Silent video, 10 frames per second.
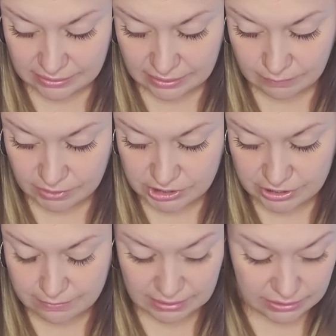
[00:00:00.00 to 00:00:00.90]
I want to
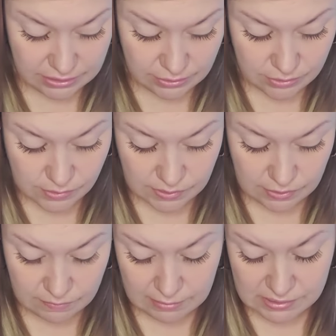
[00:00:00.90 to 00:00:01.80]
share my good news with
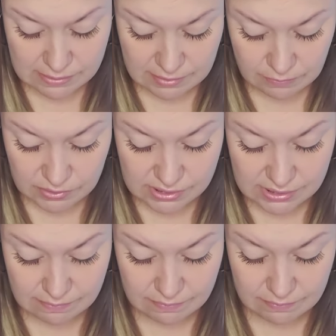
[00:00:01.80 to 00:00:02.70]
you. Maybe somebody
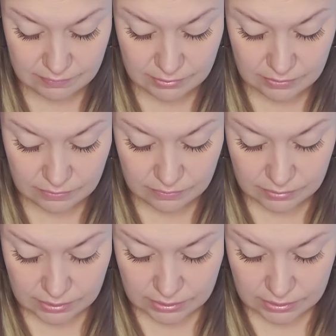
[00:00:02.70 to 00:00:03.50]
wants, you know,